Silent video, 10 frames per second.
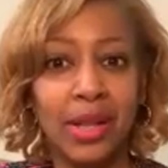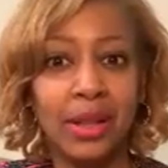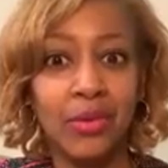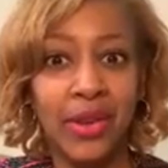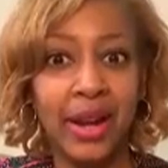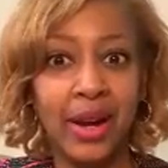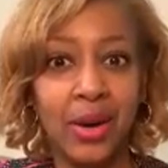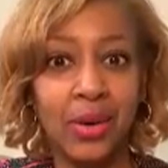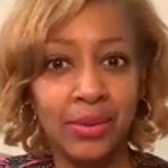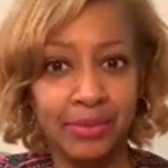when
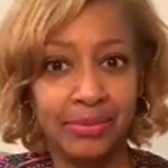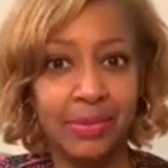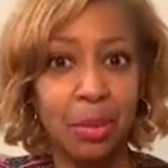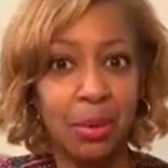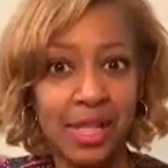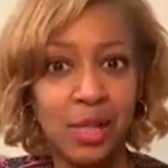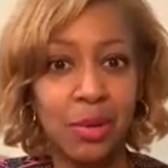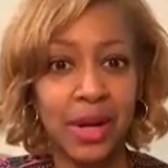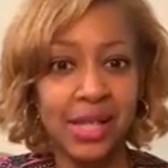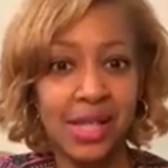Lavelle, the prince,
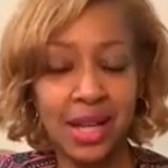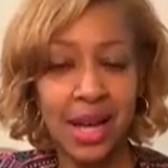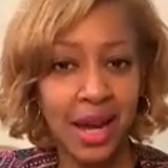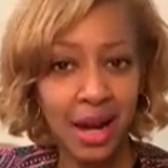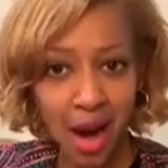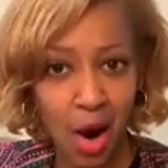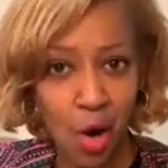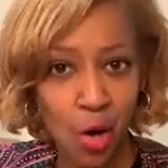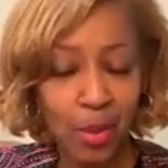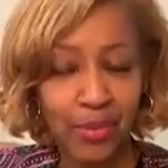brings the king
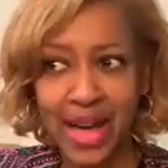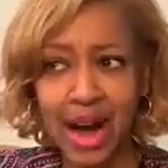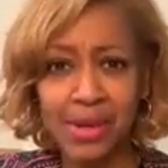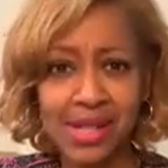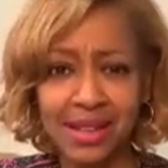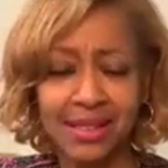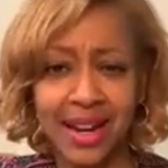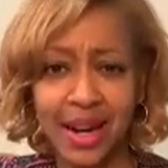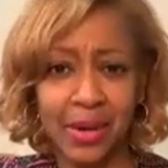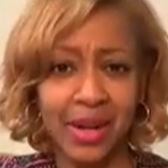home. That was
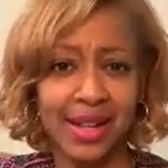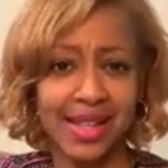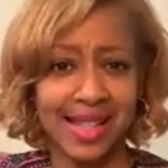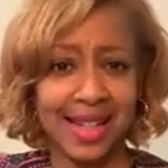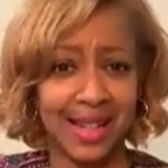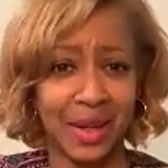hilarious.